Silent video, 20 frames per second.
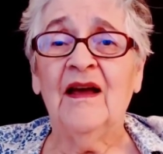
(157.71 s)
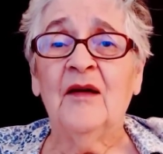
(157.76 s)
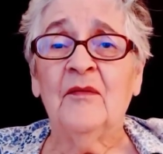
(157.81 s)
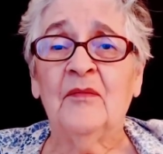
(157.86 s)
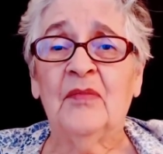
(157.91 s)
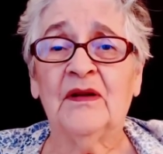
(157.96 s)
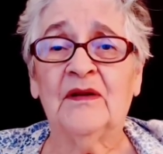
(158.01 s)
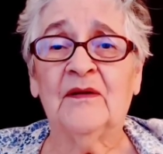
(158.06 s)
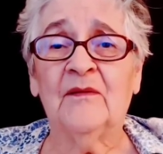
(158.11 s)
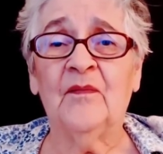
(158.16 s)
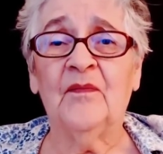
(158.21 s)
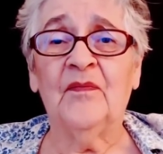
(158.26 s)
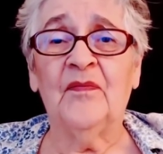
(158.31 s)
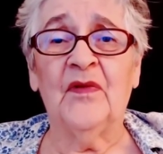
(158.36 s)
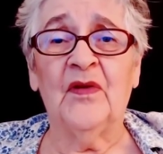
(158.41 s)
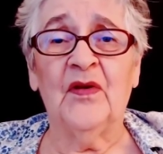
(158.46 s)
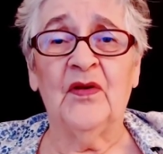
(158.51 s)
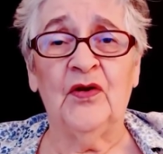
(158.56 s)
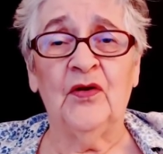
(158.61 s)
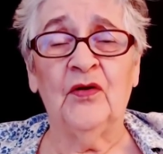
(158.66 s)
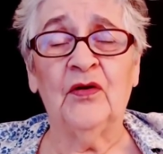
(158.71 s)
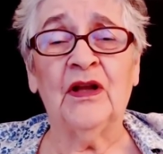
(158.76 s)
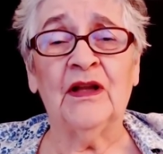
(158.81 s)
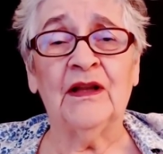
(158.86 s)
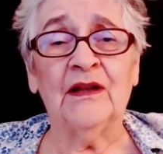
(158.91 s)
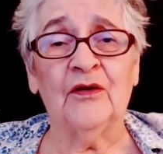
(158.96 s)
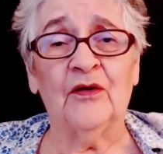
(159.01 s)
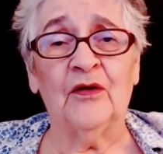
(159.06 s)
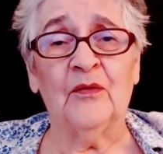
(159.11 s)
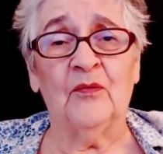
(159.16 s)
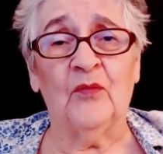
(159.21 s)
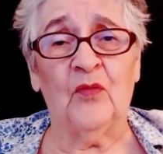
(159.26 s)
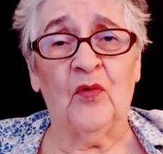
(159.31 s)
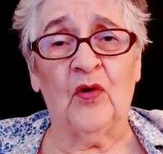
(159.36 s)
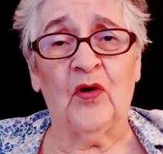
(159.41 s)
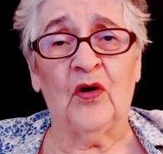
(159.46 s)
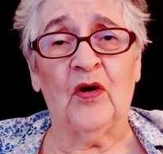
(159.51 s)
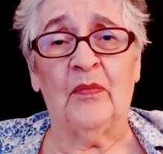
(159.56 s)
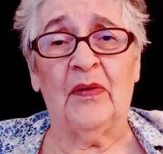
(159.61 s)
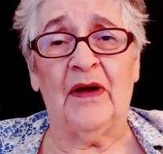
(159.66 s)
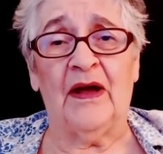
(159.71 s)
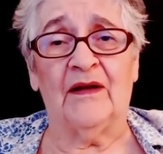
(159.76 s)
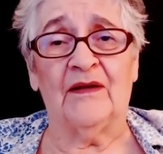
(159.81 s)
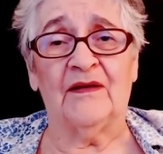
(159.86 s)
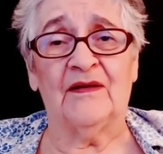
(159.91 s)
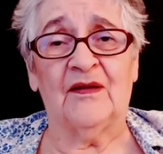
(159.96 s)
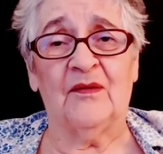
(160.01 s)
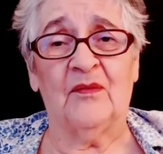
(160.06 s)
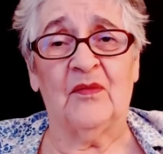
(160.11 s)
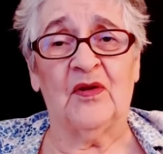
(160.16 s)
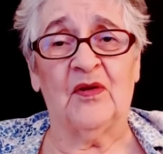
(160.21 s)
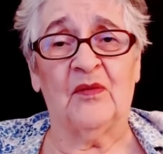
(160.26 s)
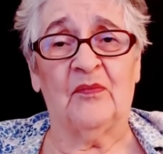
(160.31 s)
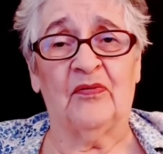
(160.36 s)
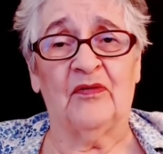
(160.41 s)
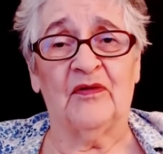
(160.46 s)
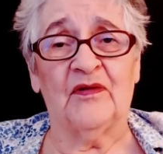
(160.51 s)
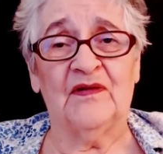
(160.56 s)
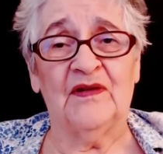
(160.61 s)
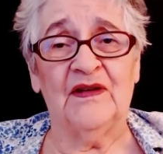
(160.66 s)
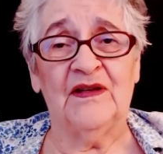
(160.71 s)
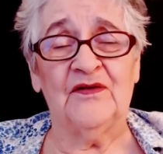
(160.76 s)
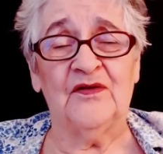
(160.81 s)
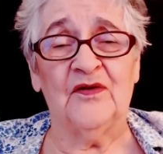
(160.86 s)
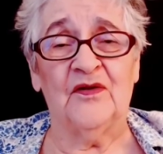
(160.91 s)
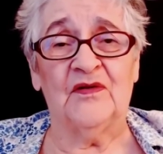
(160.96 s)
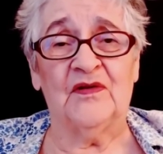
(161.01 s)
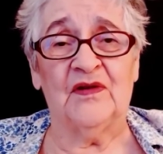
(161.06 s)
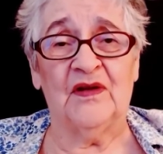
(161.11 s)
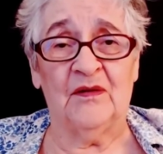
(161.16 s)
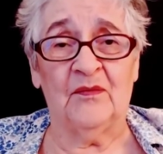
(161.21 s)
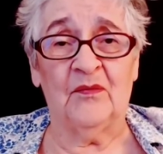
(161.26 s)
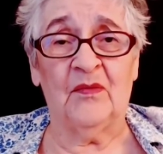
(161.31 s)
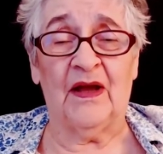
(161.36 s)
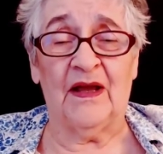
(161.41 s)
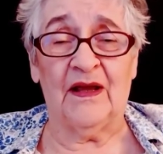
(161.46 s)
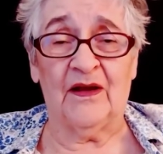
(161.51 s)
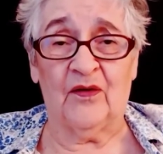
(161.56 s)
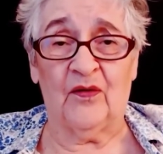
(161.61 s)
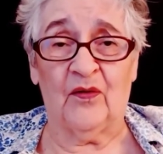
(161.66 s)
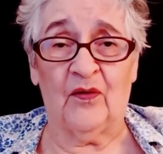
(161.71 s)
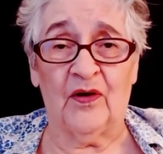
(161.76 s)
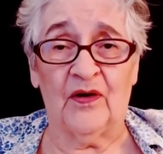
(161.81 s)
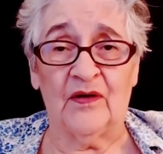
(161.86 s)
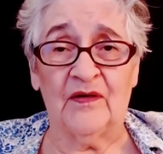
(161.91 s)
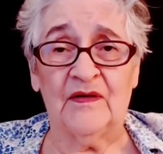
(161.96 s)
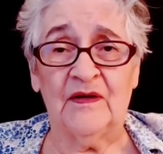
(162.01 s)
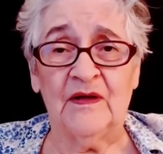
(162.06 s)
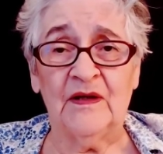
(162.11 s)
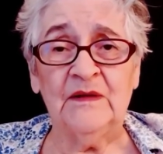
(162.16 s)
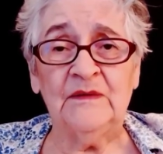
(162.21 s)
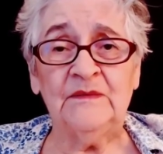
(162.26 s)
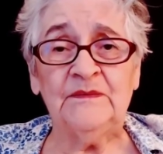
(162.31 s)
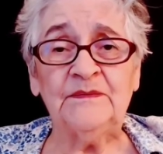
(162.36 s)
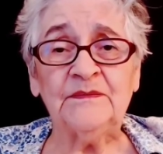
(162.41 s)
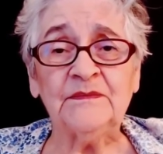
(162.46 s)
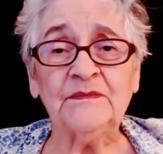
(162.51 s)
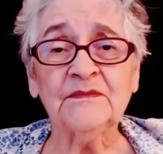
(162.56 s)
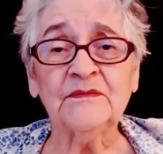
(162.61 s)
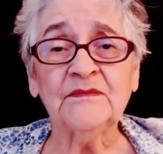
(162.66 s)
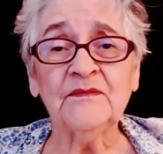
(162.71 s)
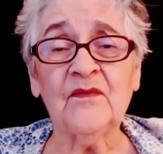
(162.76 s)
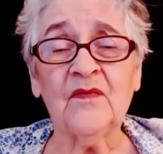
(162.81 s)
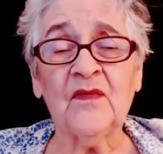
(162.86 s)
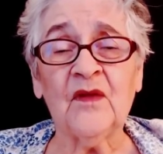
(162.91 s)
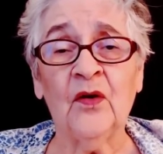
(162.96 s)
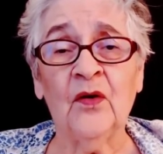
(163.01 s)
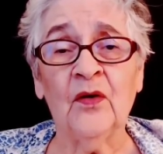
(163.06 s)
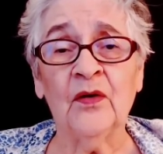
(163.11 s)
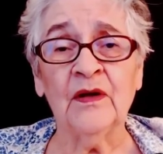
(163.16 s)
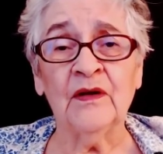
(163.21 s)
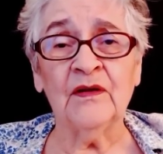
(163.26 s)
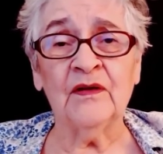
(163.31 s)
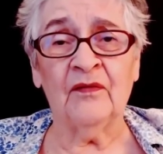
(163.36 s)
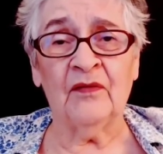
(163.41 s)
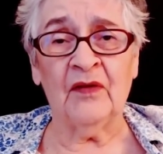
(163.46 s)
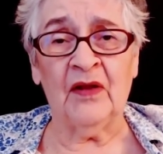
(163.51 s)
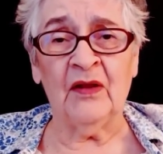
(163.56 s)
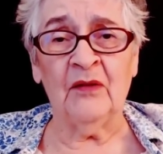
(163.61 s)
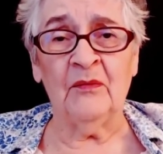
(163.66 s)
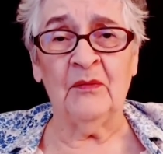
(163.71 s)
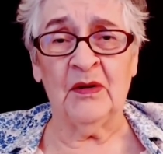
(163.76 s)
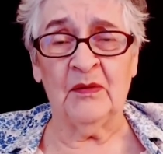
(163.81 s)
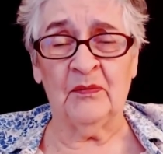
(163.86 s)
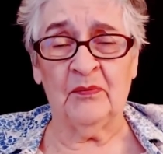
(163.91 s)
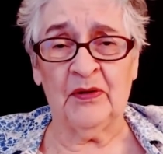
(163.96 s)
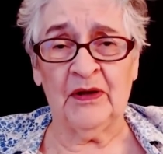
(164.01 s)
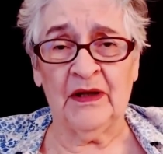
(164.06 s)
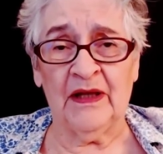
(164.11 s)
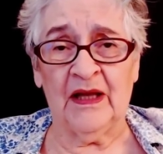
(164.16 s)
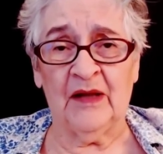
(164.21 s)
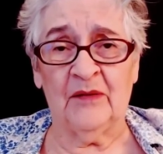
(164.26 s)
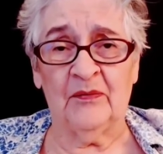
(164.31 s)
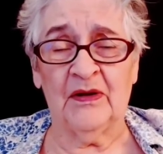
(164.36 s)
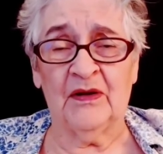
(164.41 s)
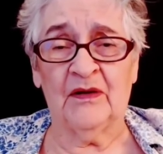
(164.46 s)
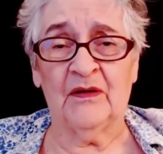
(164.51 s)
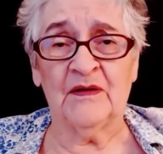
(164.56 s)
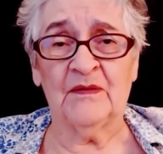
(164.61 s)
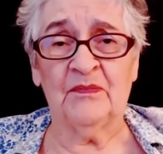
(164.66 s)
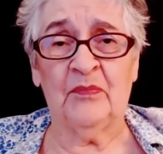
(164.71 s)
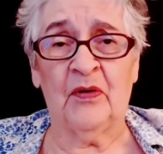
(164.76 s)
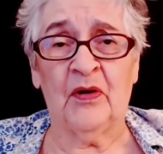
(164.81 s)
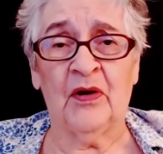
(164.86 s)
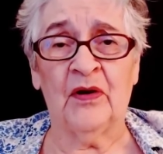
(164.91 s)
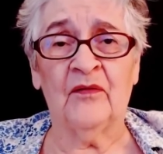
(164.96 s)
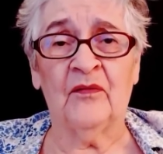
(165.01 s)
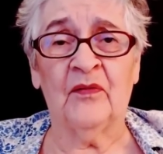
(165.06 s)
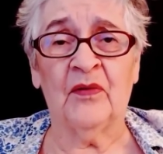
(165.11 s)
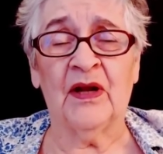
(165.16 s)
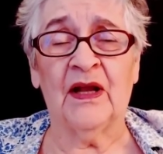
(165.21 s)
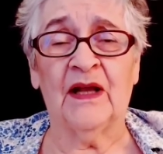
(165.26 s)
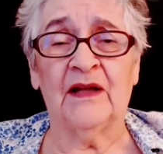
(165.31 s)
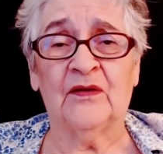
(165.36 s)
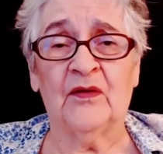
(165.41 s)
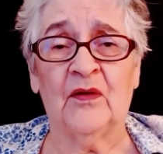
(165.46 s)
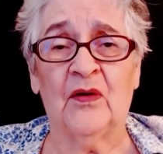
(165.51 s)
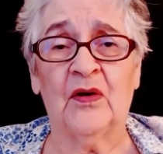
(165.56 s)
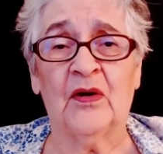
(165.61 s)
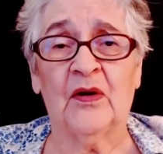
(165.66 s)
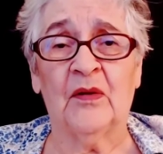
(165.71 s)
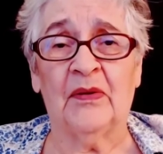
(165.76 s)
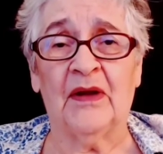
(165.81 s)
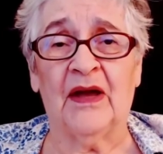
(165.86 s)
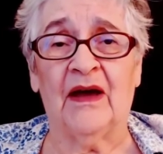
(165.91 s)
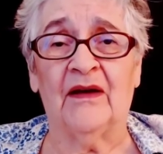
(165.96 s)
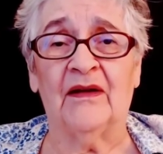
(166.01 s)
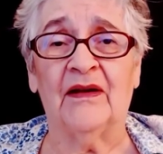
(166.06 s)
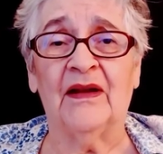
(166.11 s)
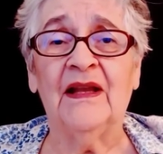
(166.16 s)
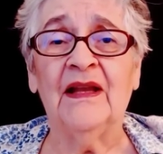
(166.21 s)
But you can learn more about some of the procedures in my course on the development plan, because part of what I talk about